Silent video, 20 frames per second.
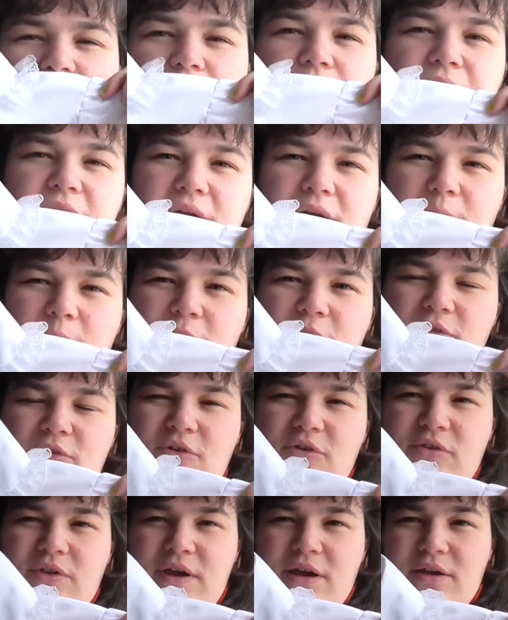my camera's
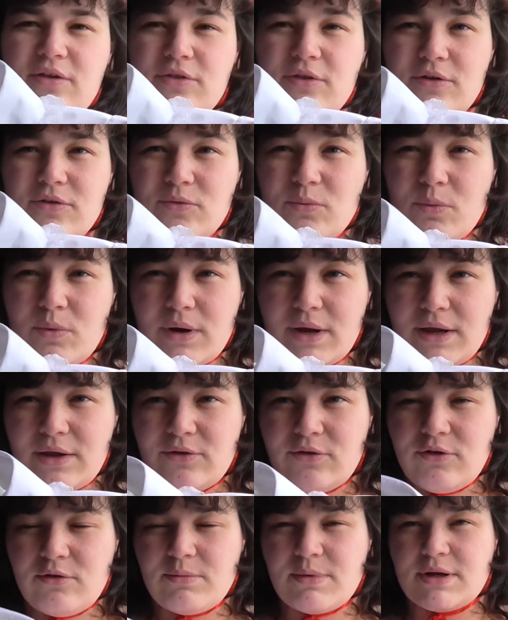just like, there's way
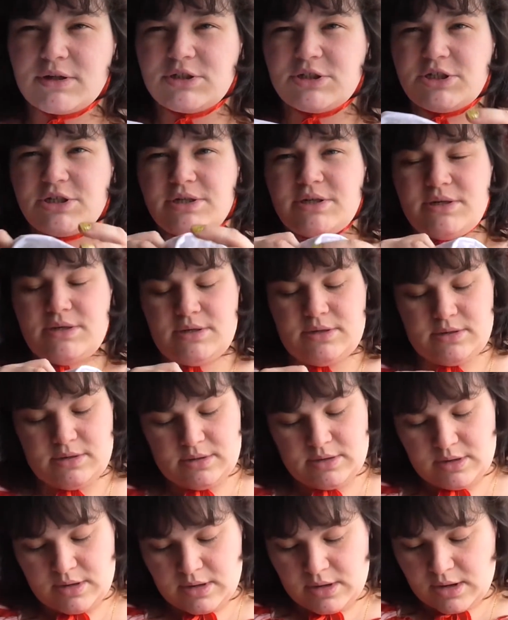too much.
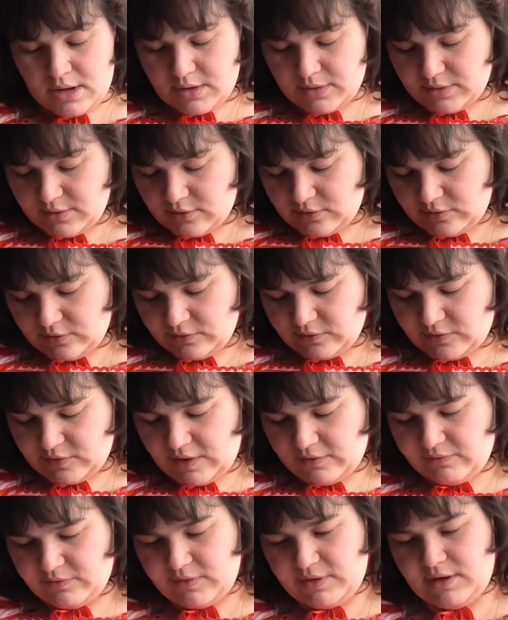This looks
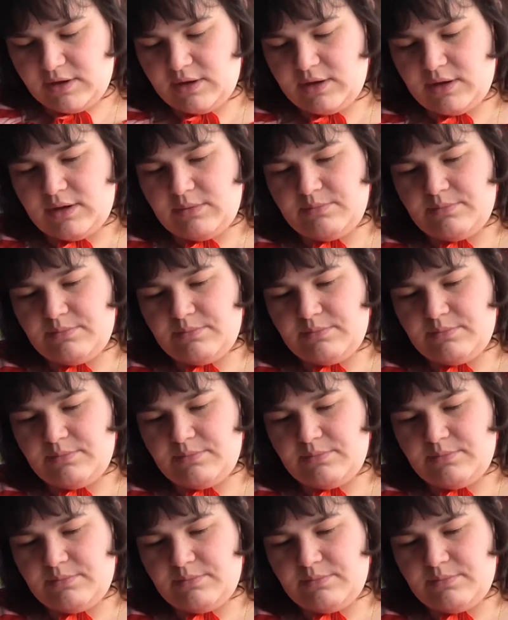definitely